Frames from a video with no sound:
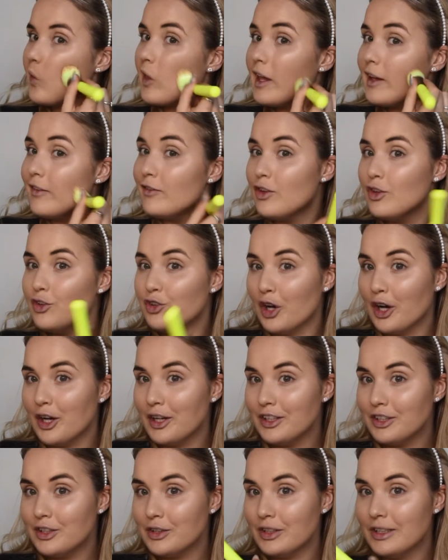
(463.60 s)
If you
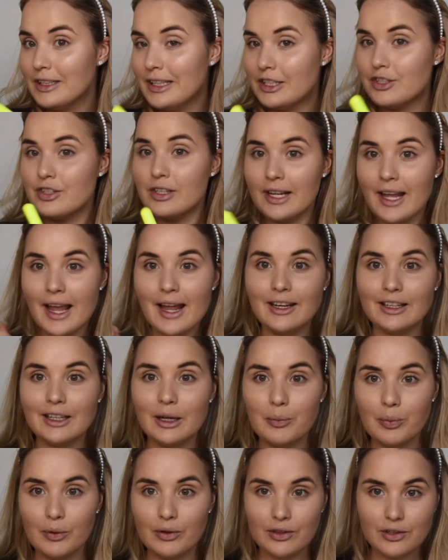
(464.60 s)
don't, you'll literally end
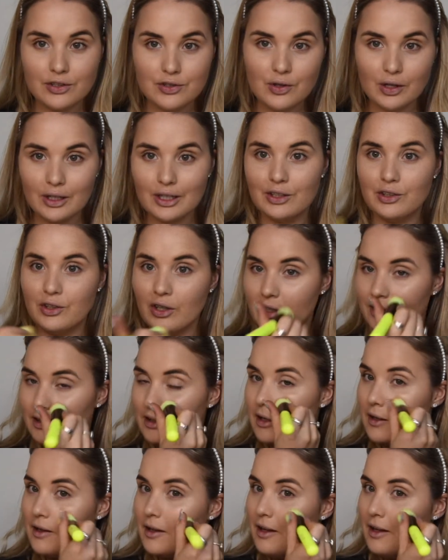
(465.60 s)
up with a solid dot.